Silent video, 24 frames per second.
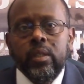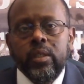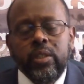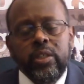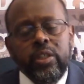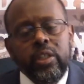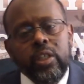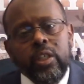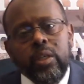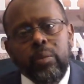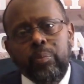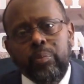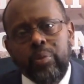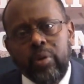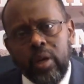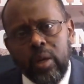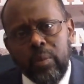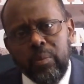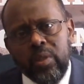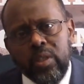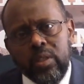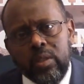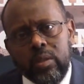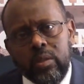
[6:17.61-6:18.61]
Dear Prime
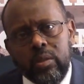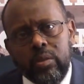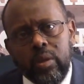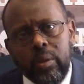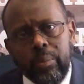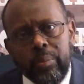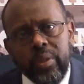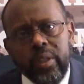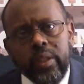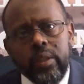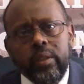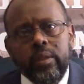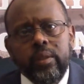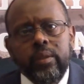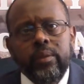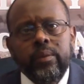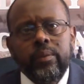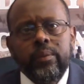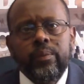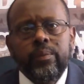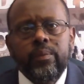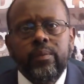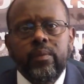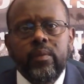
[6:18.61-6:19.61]
Minister Abiy,
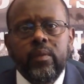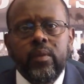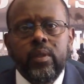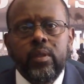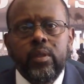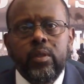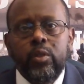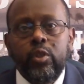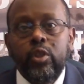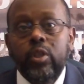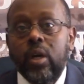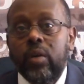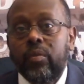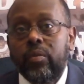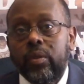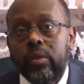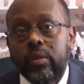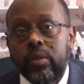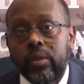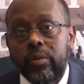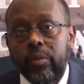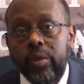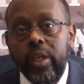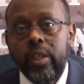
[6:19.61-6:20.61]
you have a
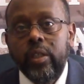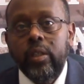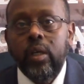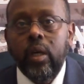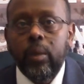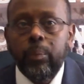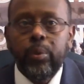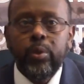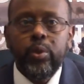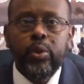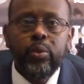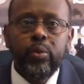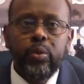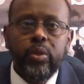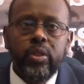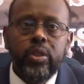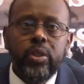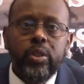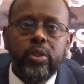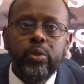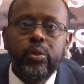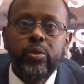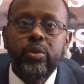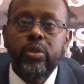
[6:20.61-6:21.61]
great
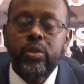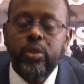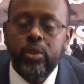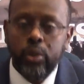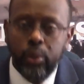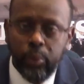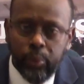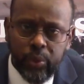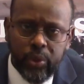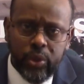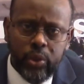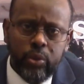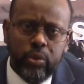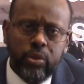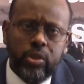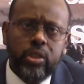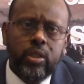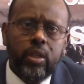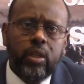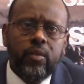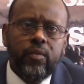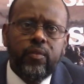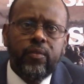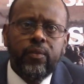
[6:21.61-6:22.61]
opportunity to distinguish
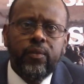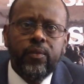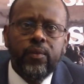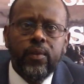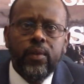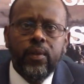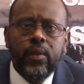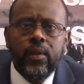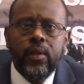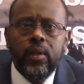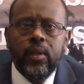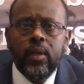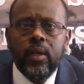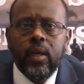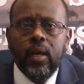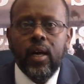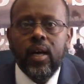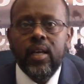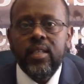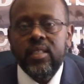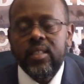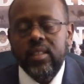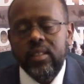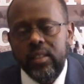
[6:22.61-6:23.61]
yourself
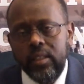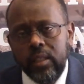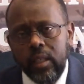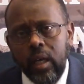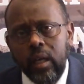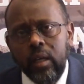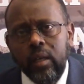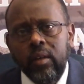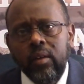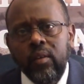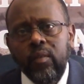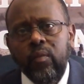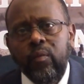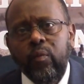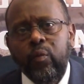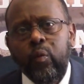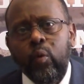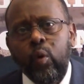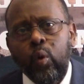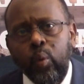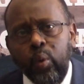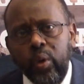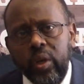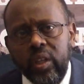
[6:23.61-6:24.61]
as a young,
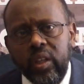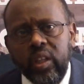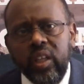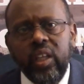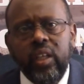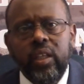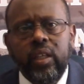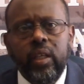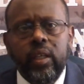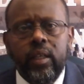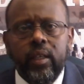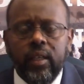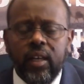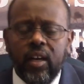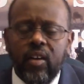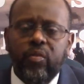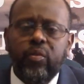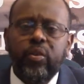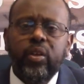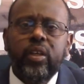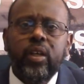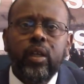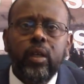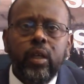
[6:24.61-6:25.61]
forward-thinking
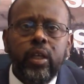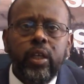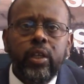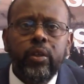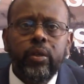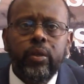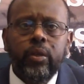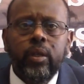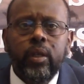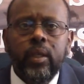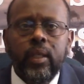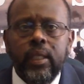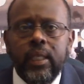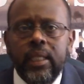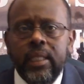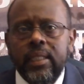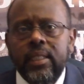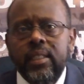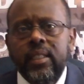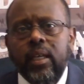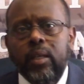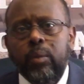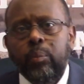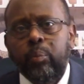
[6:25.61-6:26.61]
African leader
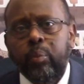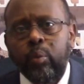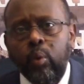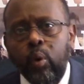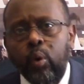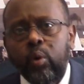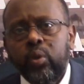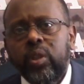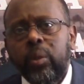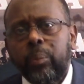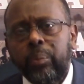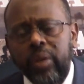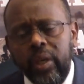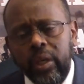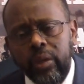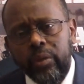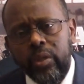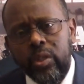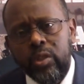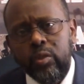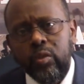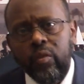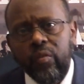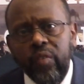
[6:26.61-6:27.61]
that broke the
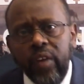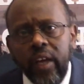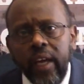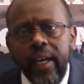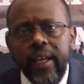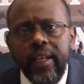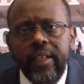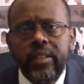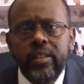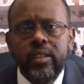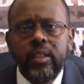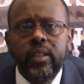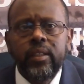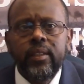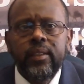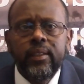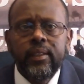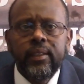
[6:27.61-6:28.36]
barriers of hate,